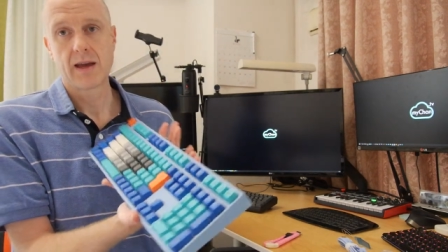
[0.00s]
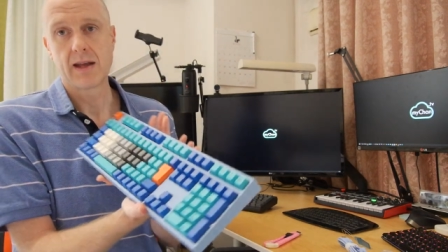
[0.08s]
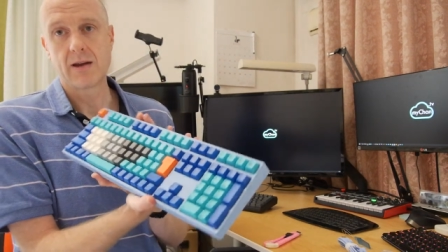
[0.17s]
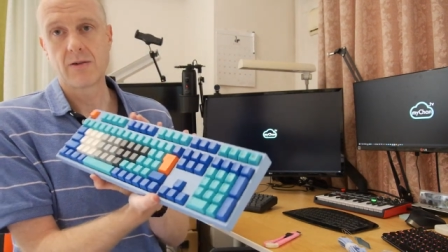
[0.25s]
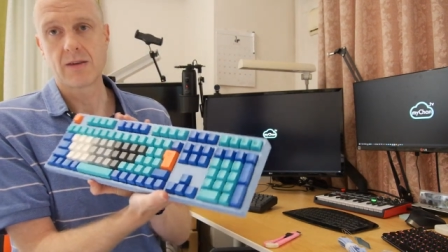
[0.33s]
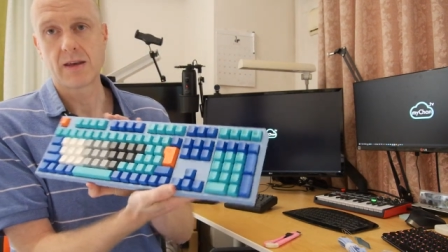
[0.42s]

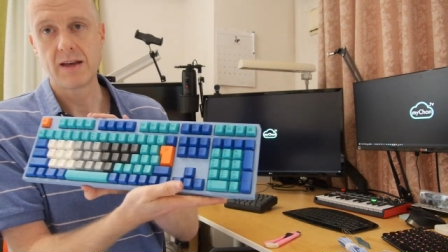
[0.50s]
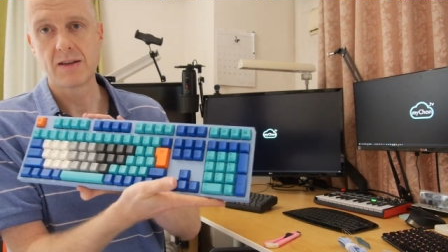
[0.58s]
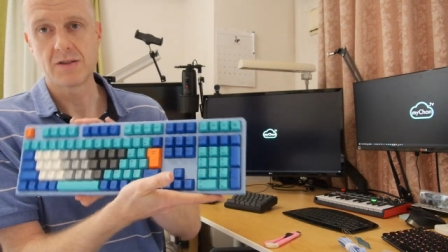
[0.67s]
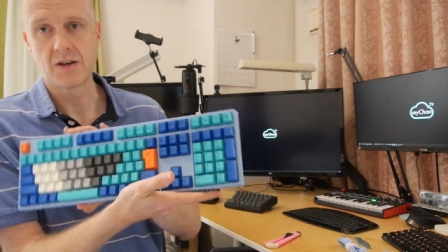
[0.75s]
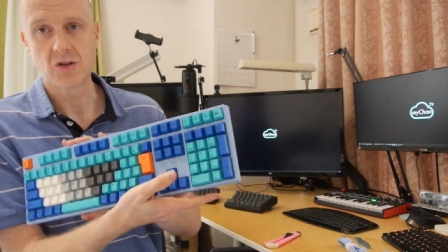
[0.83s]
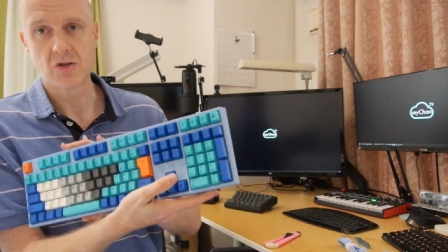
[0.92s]
And here are the
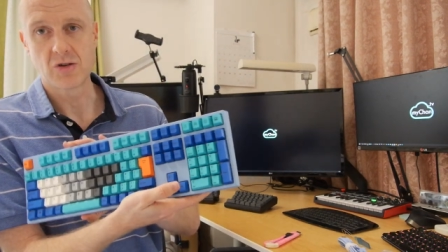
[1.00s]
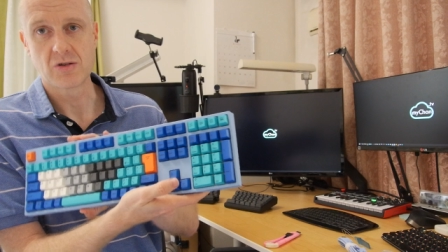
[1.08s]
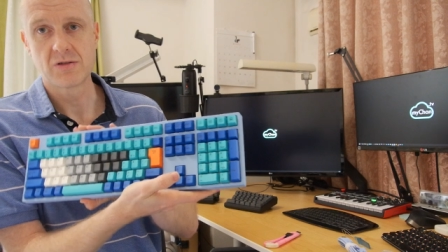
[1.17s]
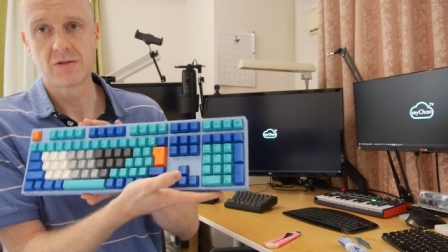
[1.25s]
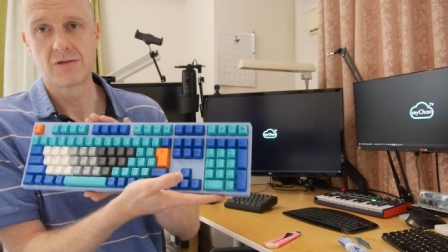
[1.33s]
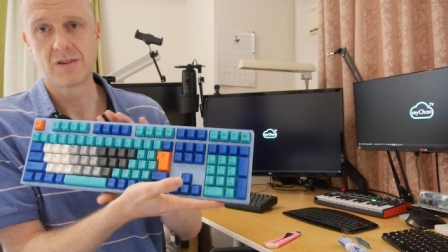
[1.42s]
keys that I
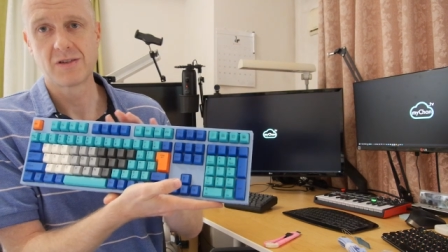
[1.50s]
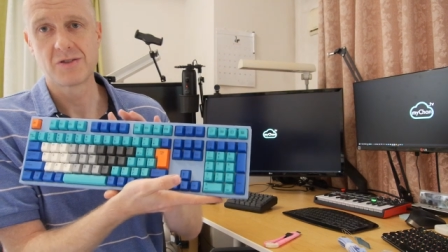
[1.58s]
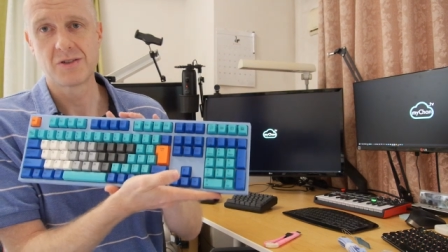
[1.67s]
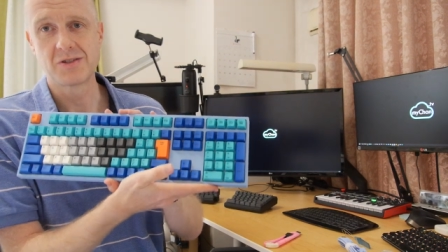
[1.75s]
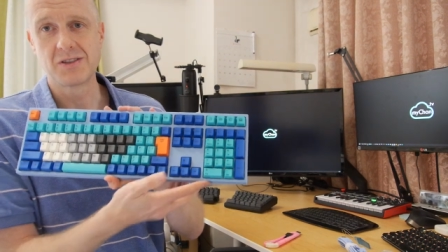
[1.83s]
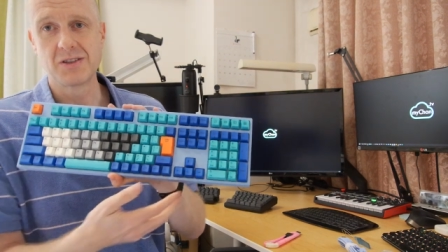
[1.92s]
chose. You can
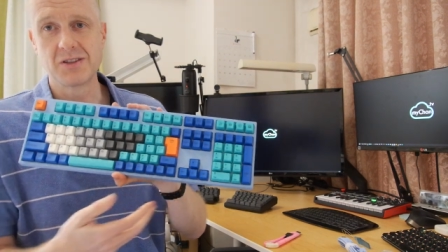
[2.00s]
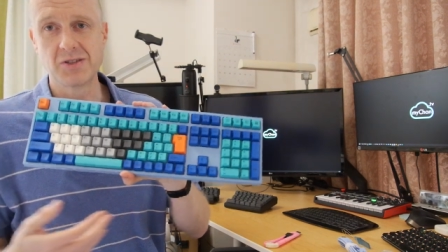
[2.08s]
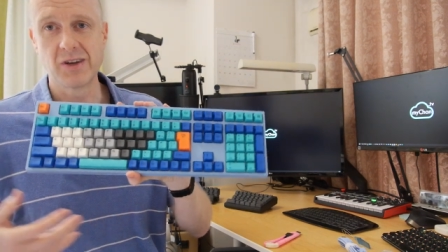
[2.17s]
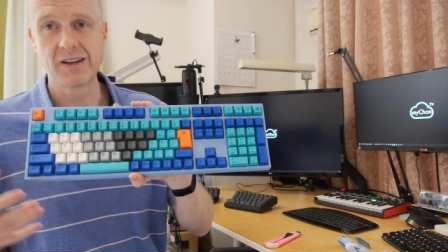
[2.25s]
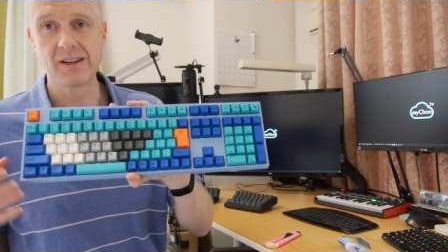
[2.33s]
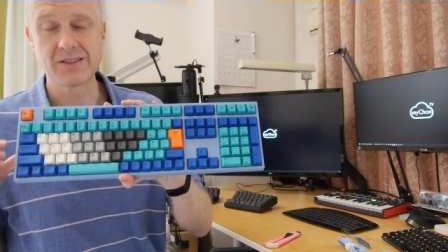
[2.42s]
sort of see the
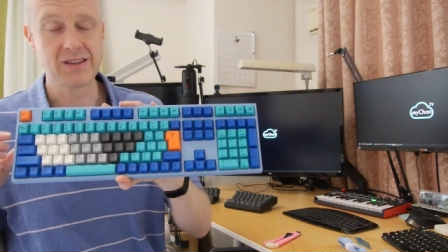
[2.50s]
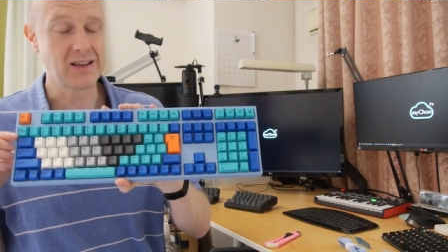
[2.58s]
design.